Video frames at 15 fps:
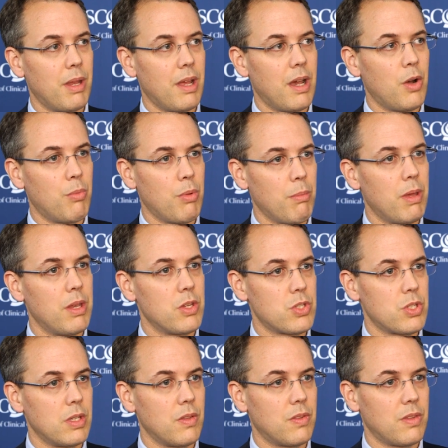better how we manage
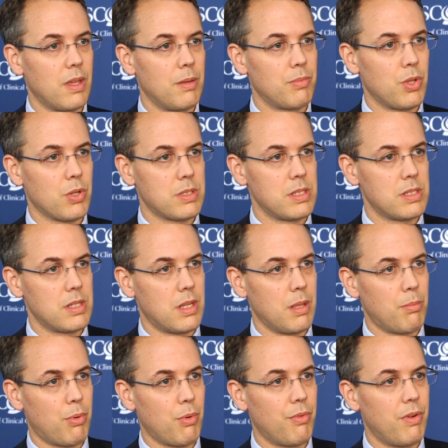these um, toxicity
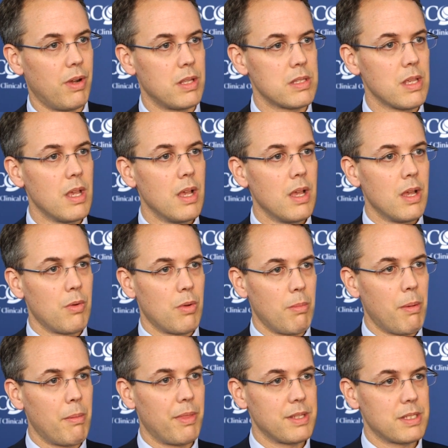profiles.
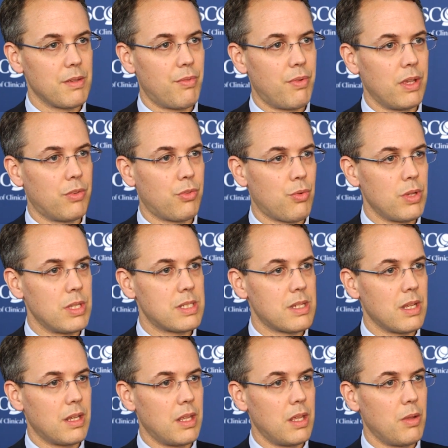Remember, this is a phase three
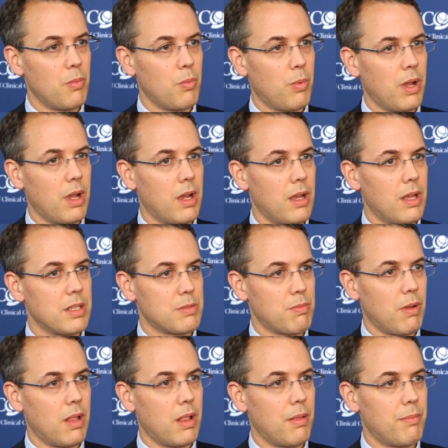study where, as
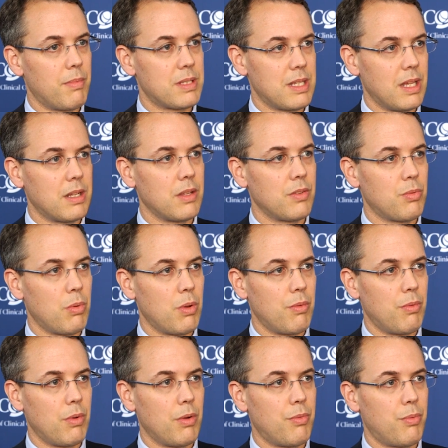well, centers were
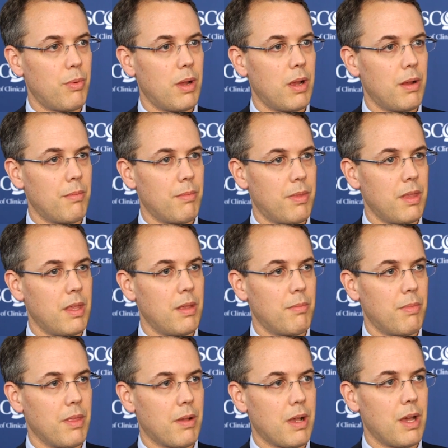involved where the,
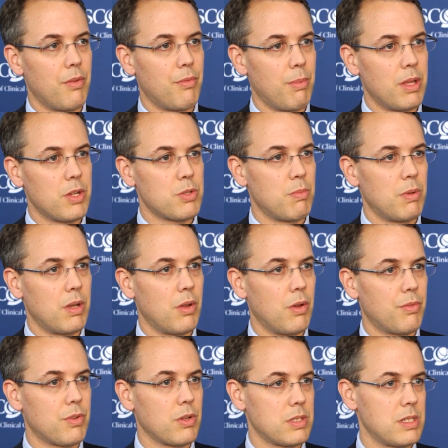the kind of management
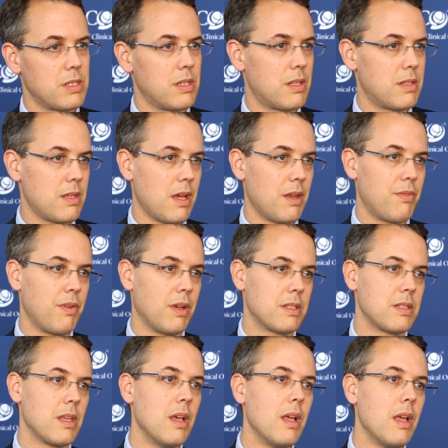of toxicity side
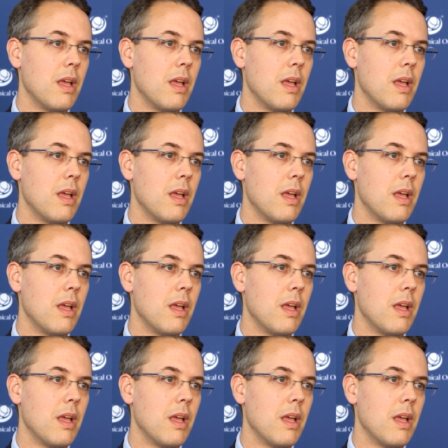effects